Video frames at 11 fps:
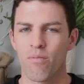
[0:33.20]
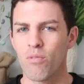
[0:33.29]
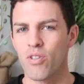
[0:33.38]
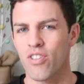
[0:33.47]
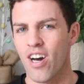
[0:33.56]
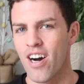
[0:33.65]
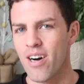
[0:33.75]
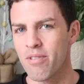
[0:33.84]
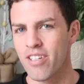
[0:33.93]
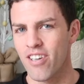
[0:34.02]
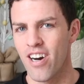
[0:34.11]
Most
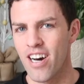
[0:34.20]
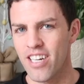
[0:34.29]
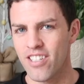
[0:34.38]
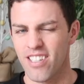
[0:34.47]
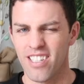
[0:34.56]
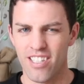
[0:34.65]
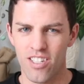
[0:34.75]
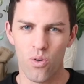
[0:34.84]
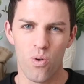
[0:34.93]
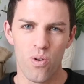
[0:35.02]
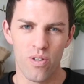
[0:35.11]
common cause is a
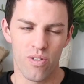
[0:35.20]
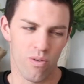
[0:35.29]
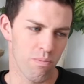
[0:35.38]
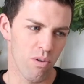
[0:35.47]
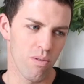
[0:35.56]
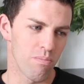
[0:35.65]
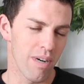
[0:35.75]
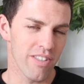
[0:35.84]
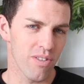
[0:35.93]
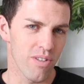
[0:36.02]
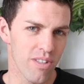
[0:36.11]
torn or pulled
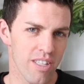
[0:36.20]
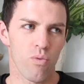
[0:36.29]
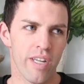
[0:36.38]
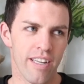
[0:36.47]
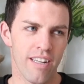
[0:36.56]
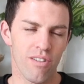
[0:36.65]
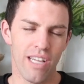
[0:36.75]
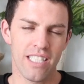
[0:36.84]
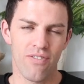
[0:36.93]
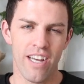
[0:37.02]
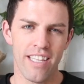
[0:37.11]
muscle. We can
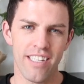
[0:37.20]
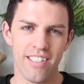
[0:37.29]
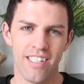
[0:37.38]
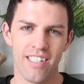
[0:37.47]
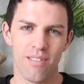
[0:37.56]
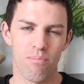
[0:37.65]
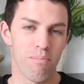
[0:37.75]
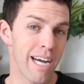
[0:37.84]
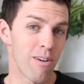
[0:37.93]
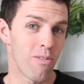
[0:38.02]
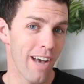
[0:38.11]
classify this as
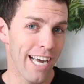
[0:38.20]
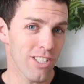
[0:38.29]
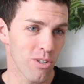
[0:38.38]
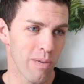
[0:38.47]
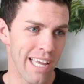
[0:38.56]
myofascial